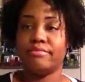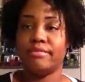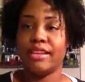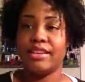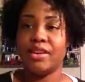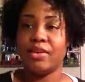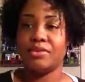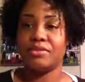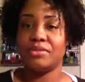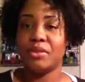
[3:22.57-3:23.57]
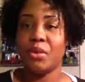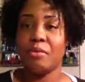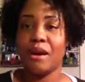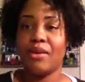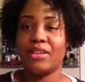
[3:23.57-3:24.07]
that y'all know
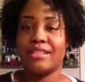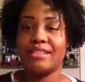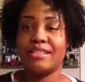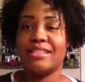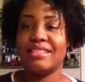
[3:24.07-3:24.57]
about it.